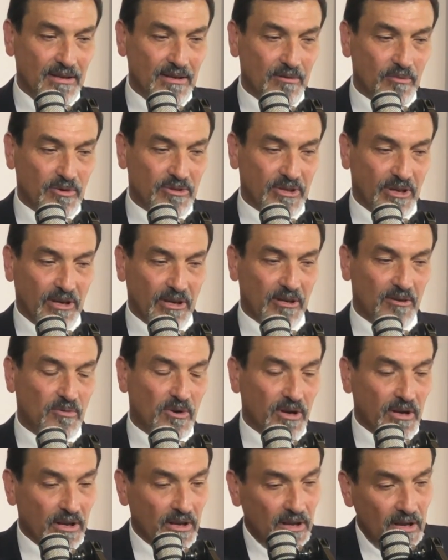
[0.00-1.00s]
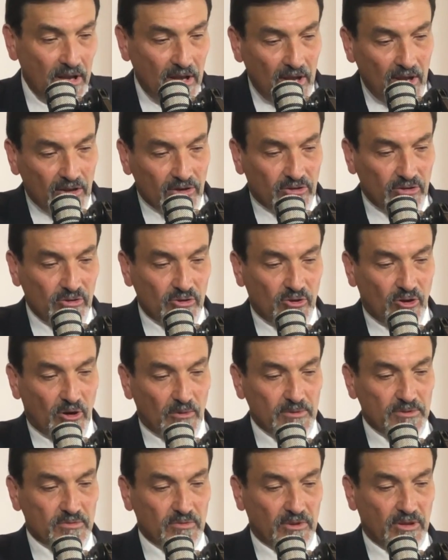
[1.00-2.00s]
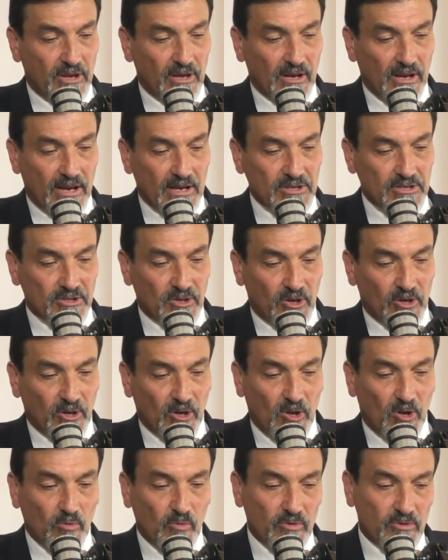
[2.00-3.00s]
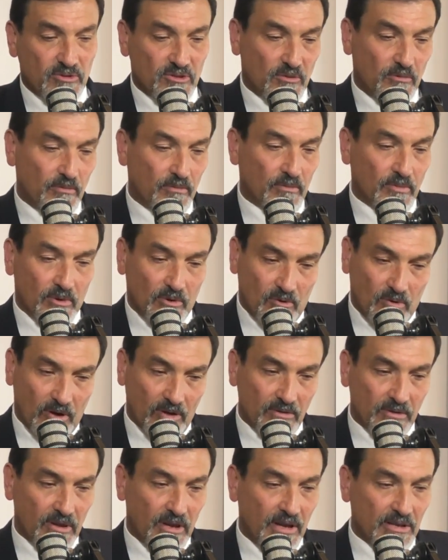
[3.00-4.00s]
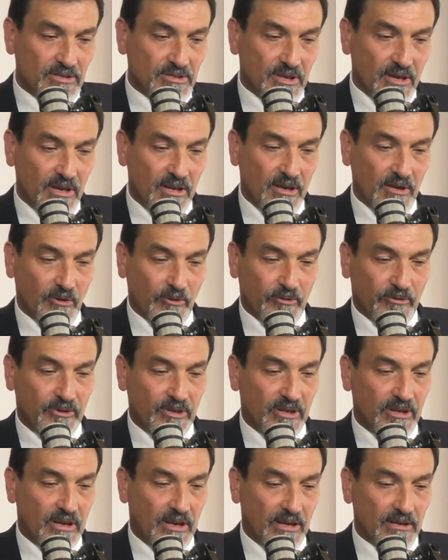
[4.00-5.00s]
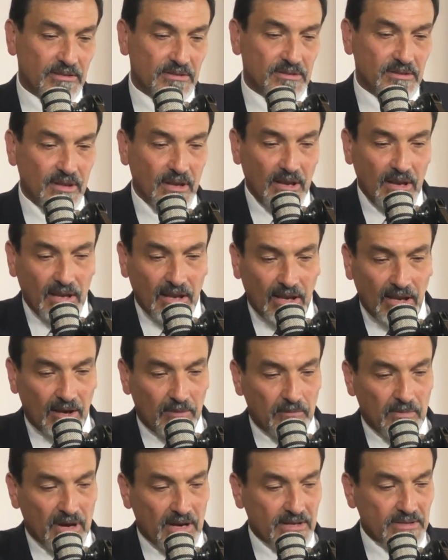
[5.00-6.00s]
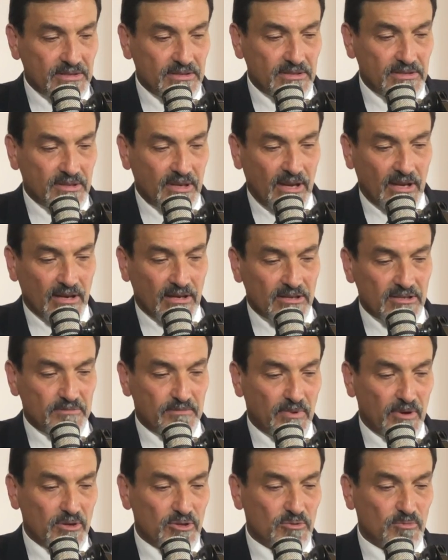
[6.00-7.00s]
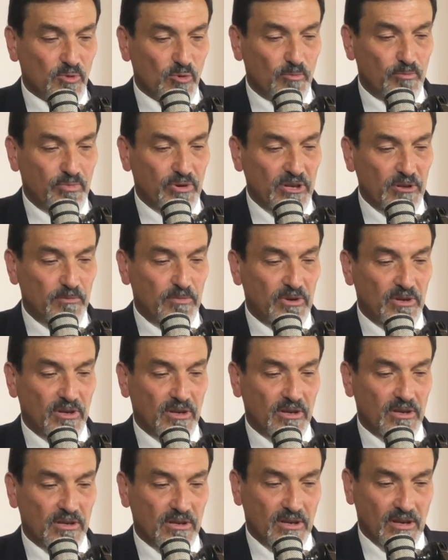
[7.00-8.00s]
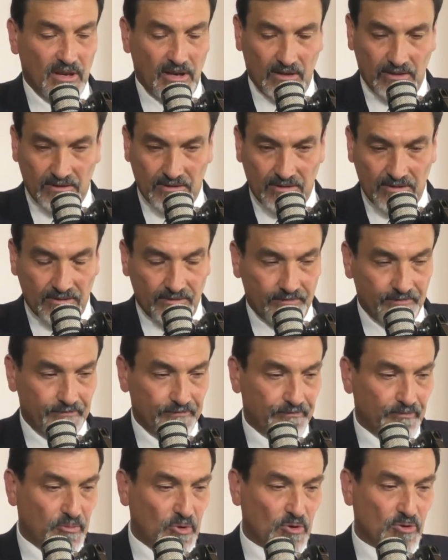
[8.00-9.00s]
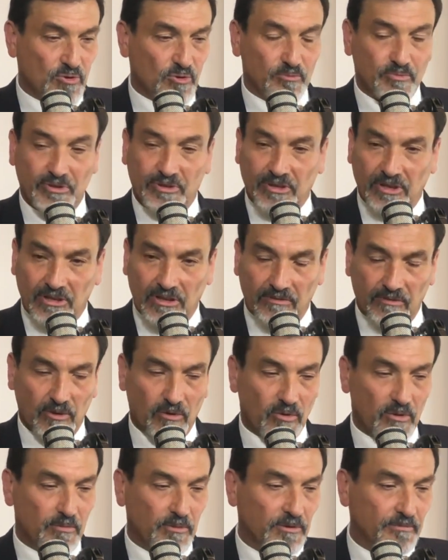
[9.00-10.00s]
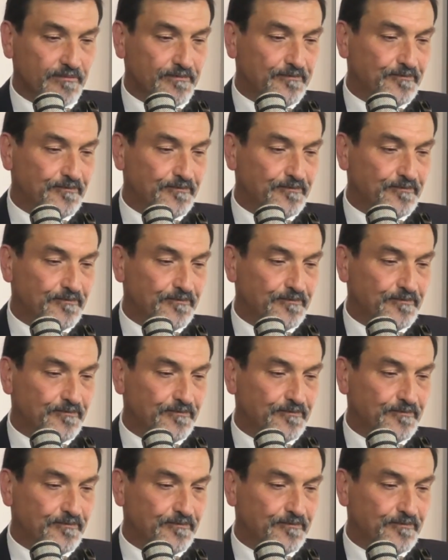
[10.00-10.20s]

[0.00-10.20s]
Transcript: were taken away. Two cops were there last night along with some, quote, SA Health dickheads in masks and disposable PPE gowns, personal protective equipment.